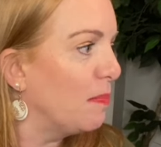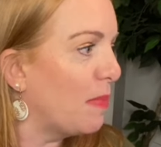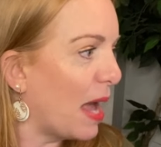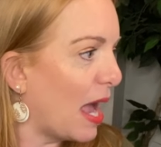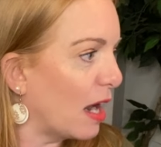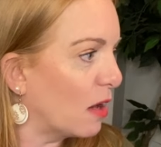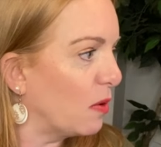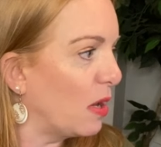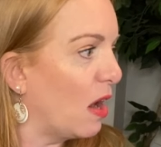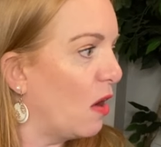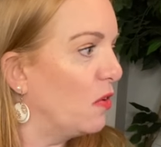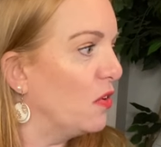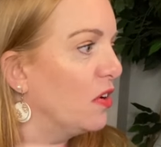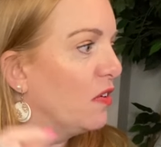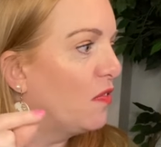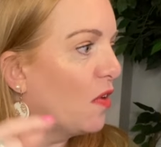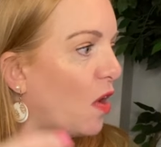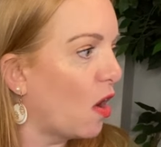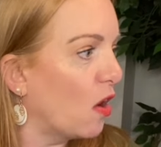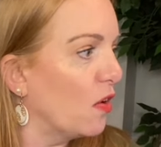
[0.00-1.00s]
background
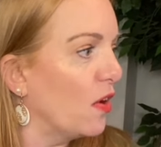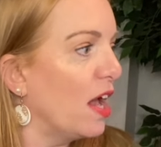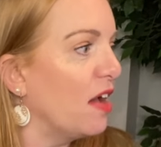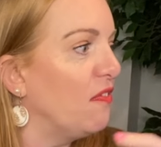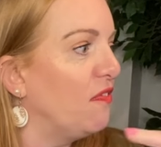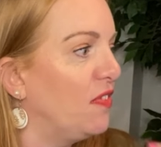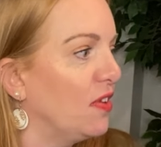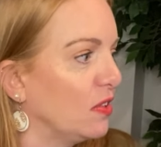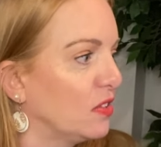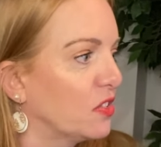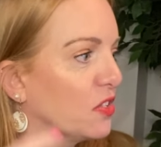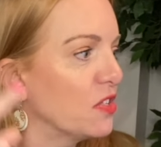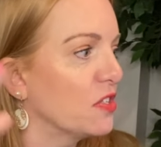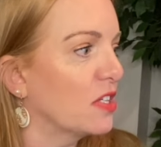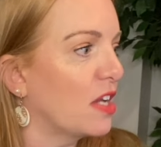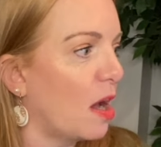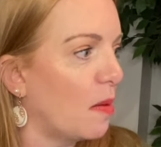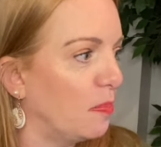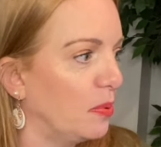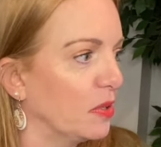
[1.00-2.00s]
of RF filters,
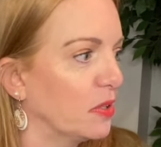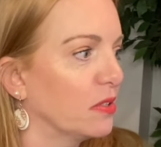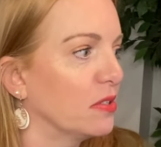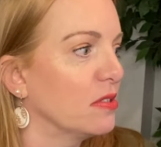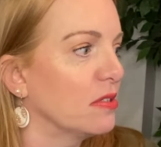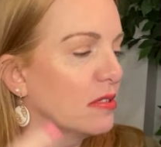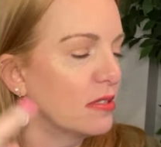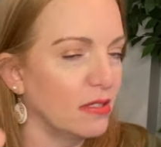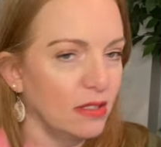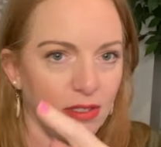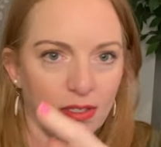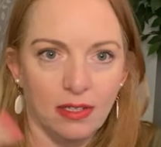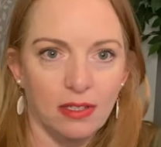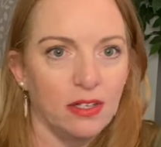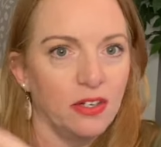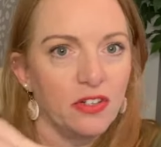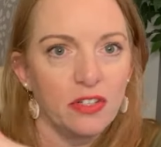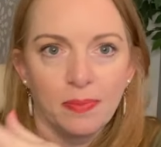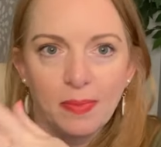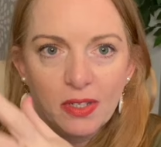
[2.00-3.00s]
couplers, and
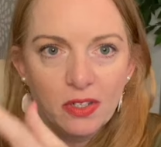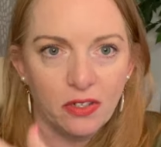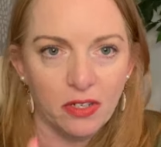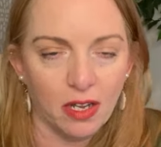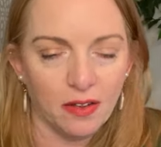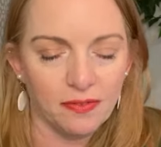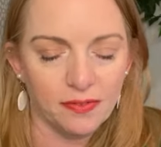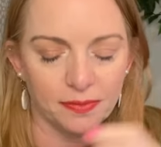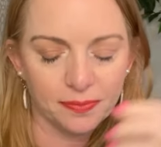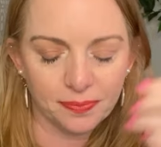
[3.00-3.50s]
there's some other stuff.